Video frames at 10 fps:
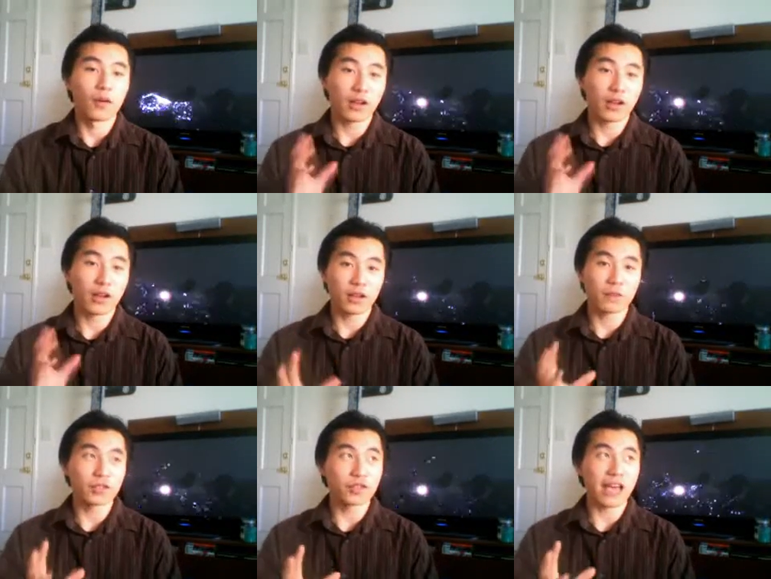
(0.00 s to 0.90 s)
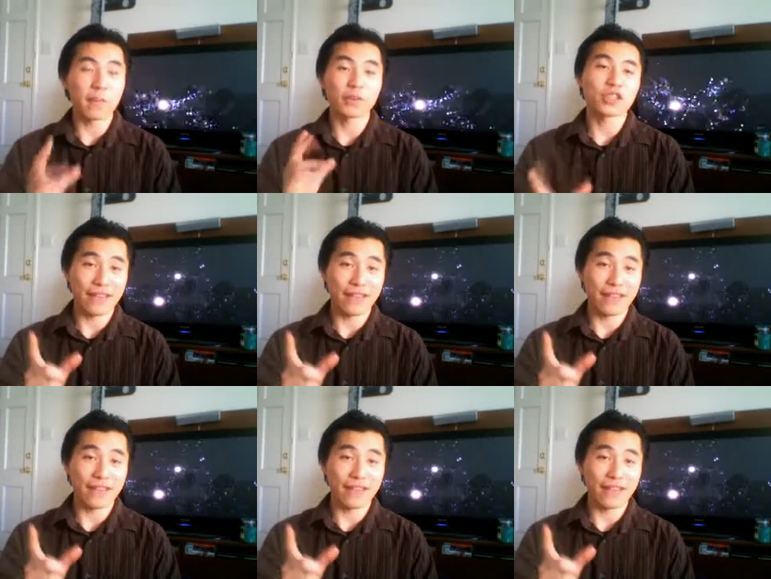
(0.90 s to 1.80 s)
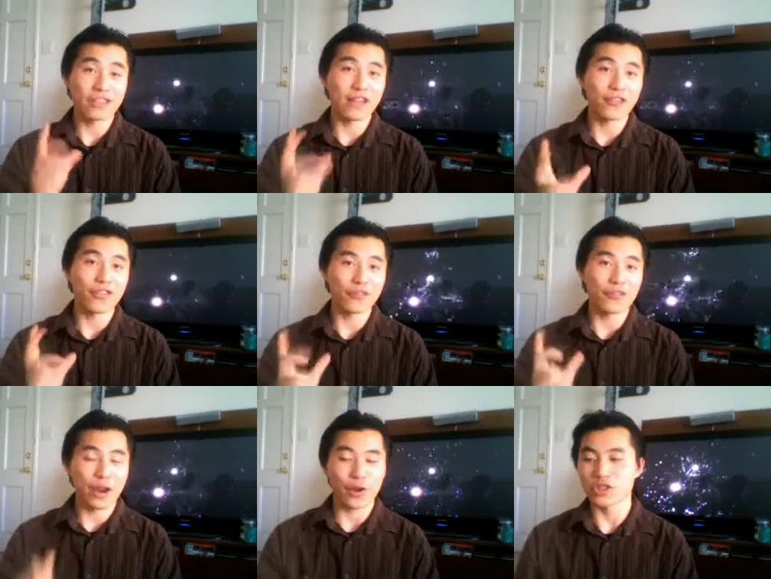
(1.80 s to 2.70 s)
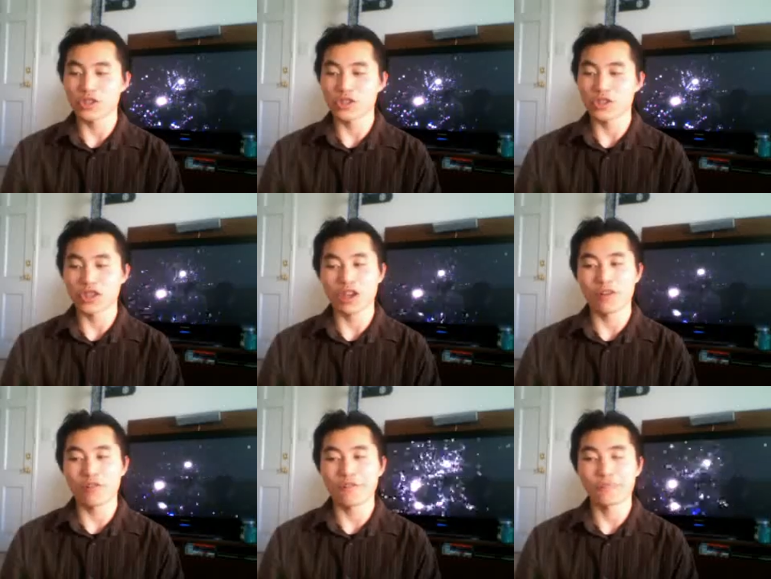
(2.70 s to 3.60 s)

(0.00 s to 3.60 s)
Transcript: Welcome to episode 11 of the Very Able Show.